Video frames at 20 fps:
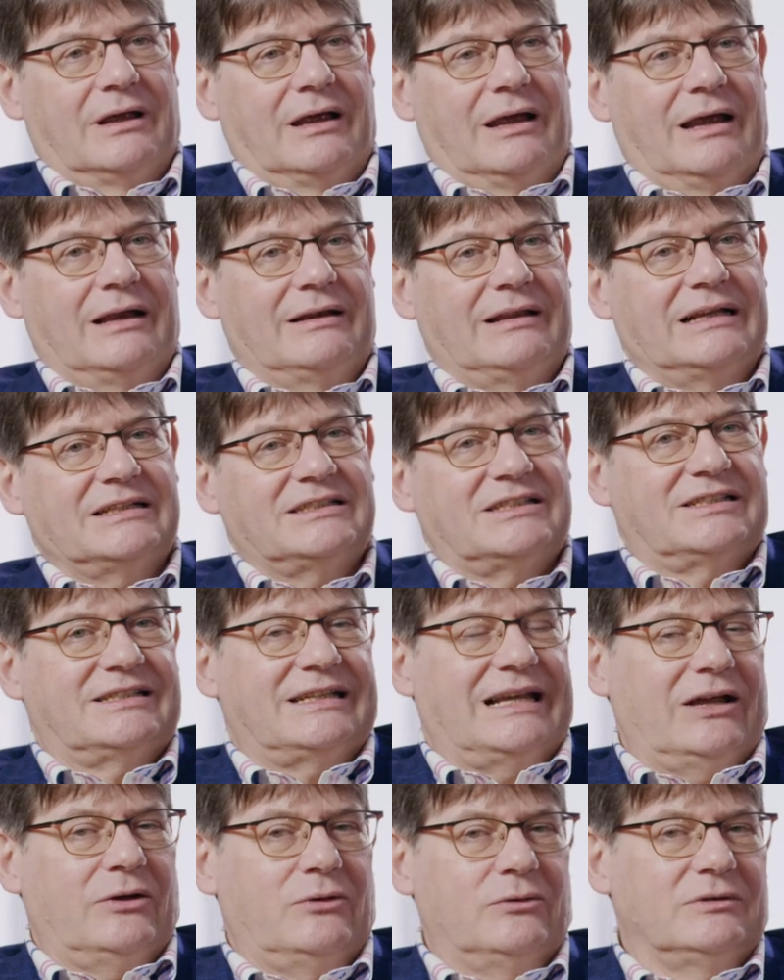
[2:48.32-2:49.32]
And that
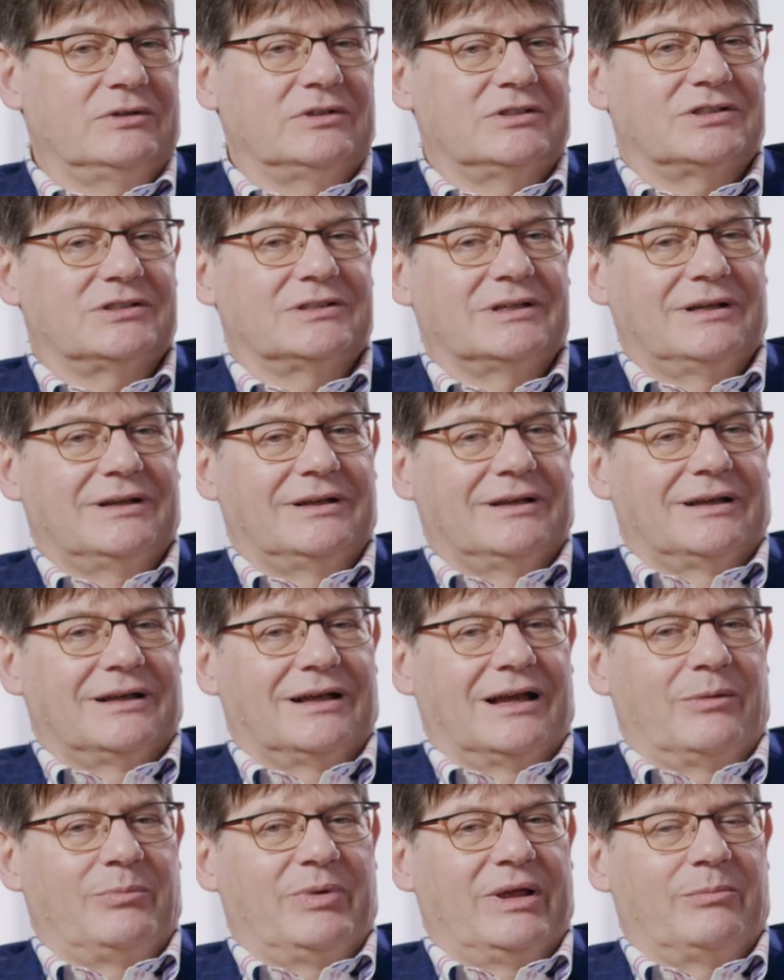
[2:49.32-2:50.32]
sounds
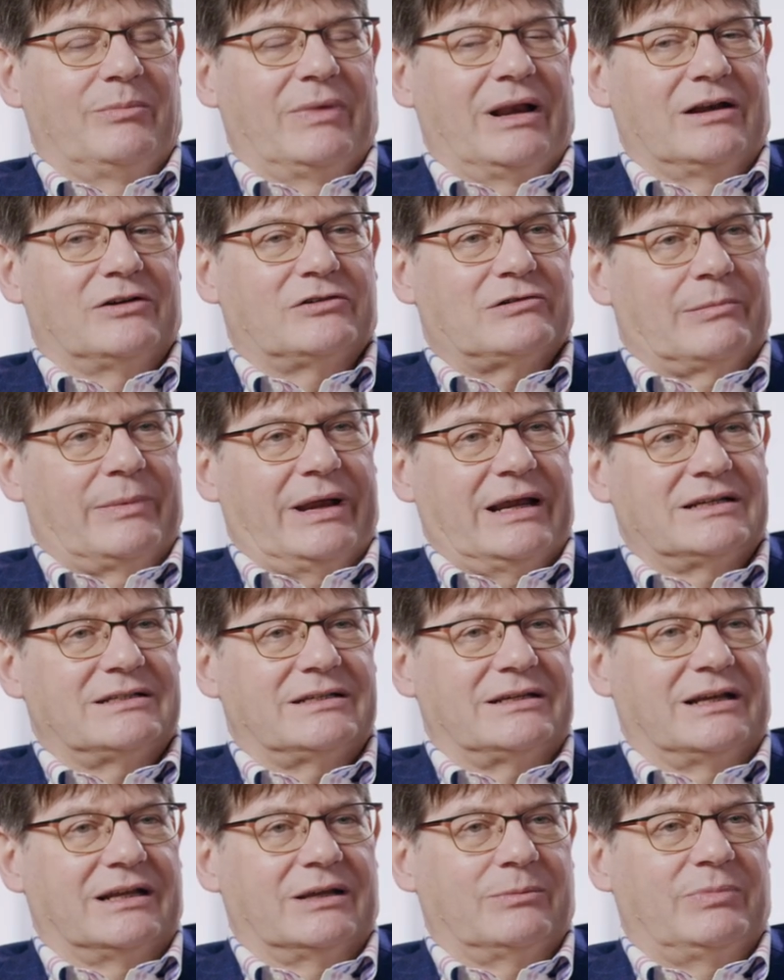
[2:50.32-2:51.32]
a bit
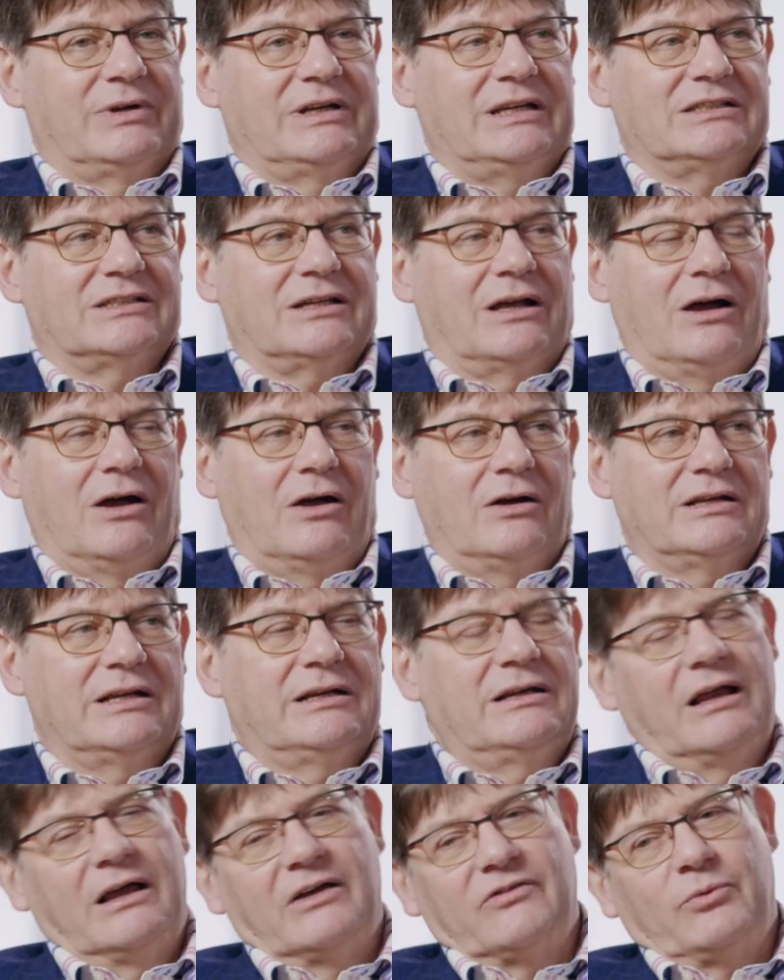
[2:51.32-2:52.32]
melodramatic, but it's hard
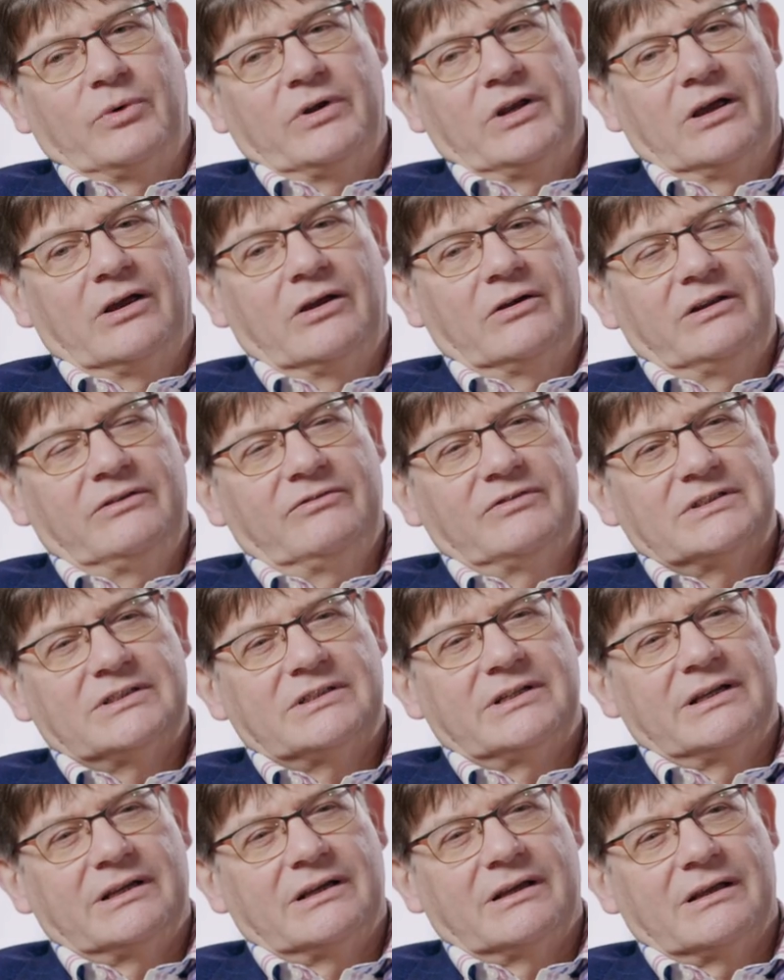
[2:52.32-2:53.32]
enough when you're only
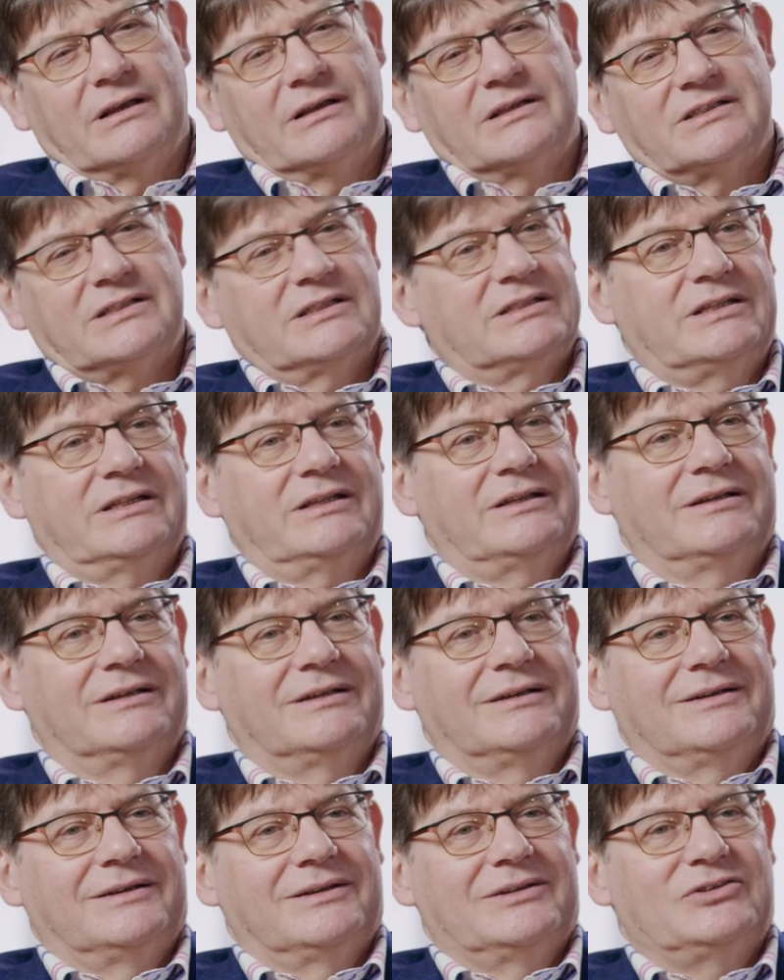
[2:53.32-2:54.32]
visiting a city
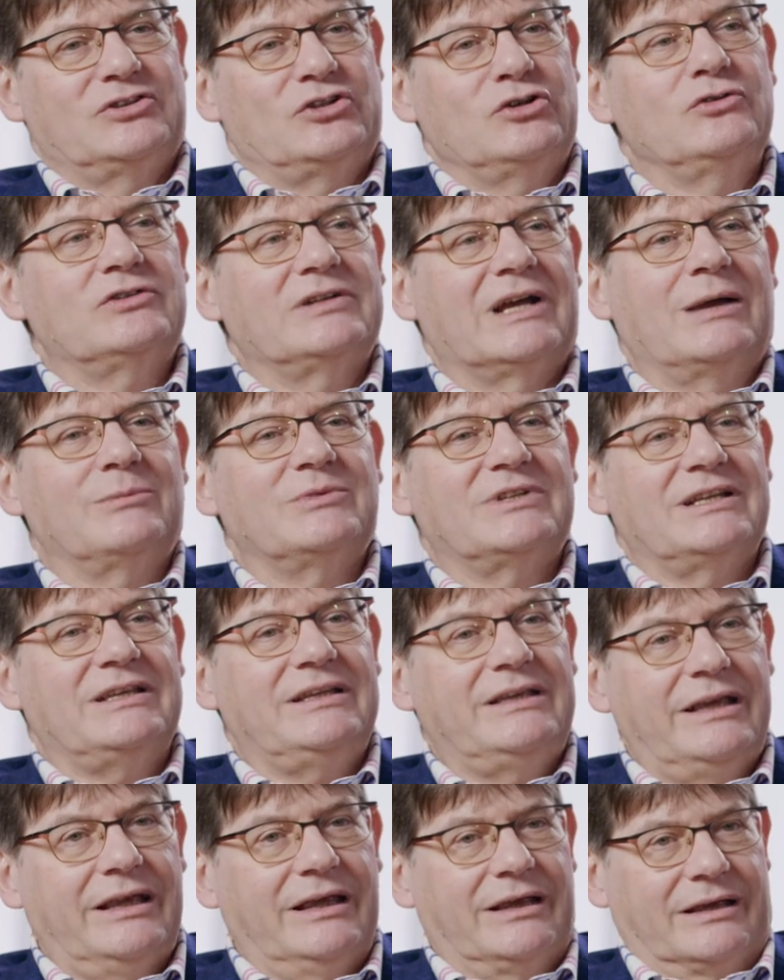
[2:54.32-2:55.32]
2 times a
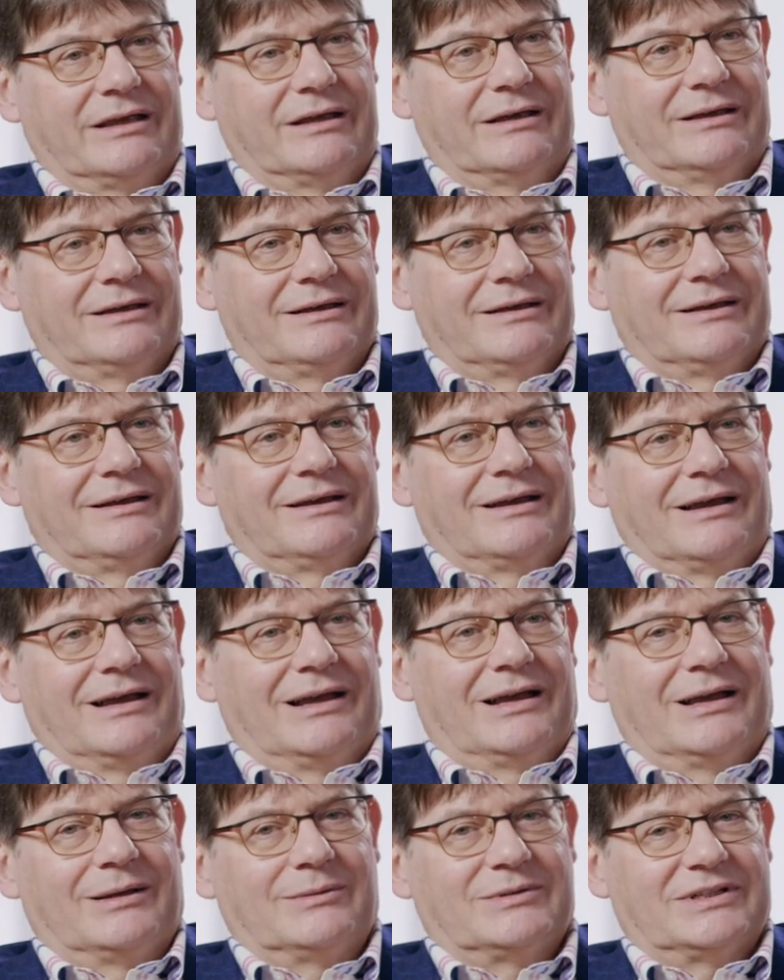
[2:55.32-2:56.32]
year
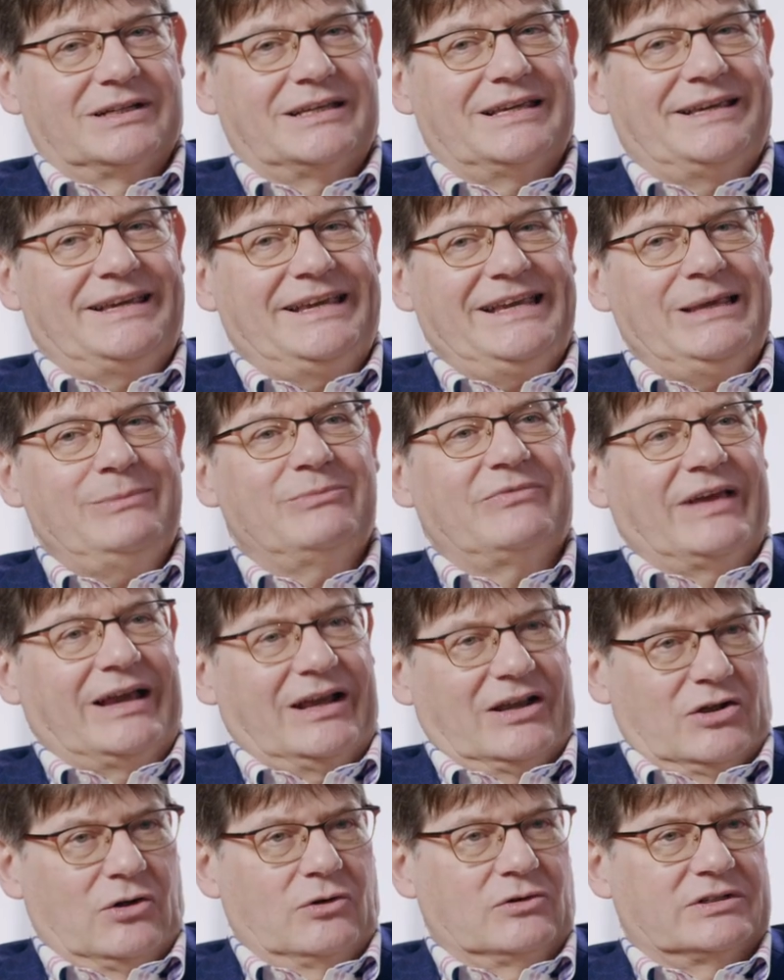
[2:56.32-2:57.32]
to keep
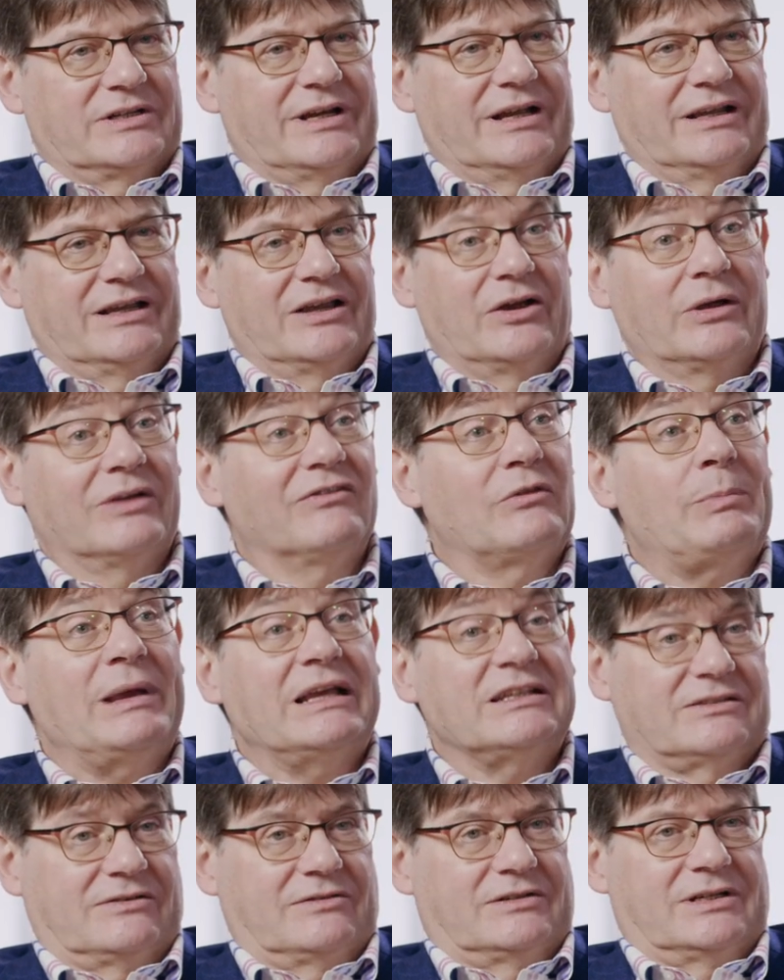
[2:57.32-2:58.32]
that contact going at the
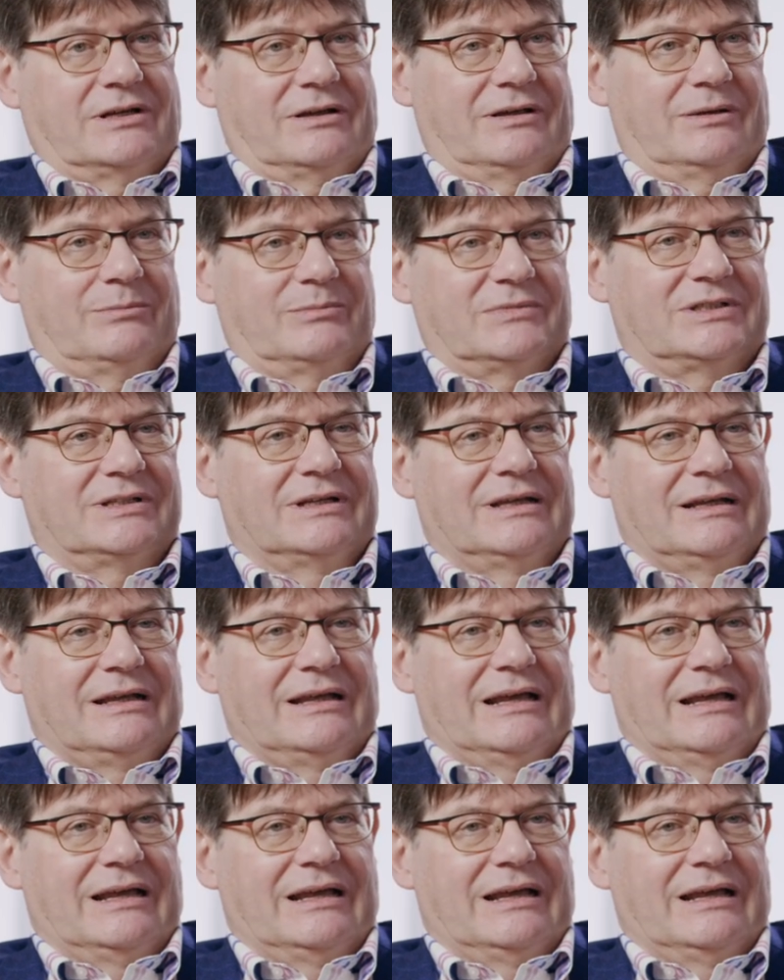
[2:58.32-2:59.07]
best of times.